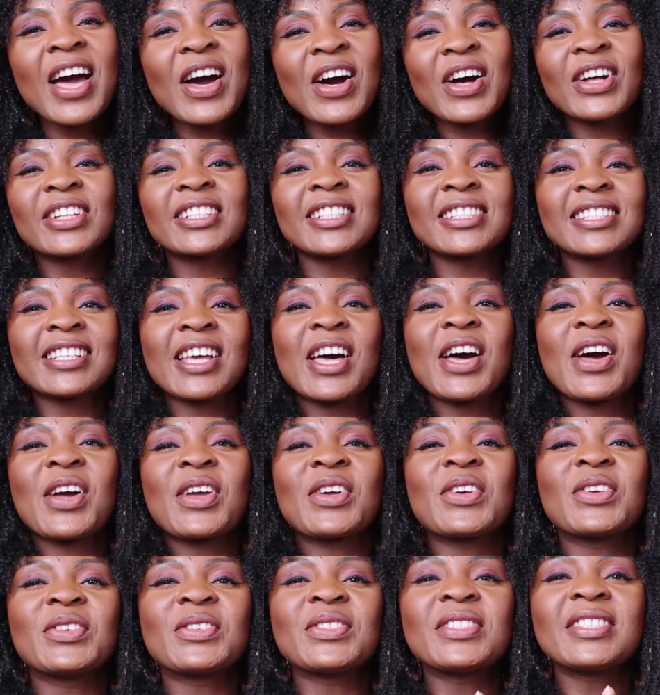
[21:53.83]
all the
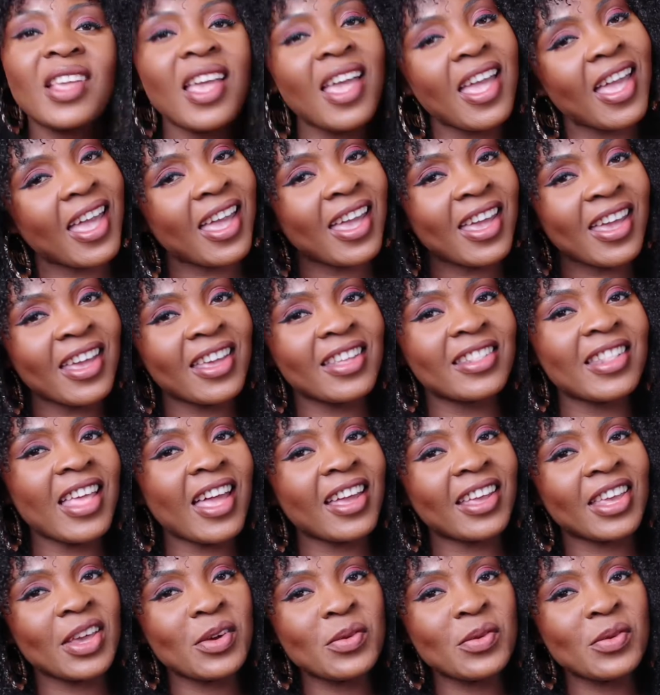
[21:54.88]
time. And I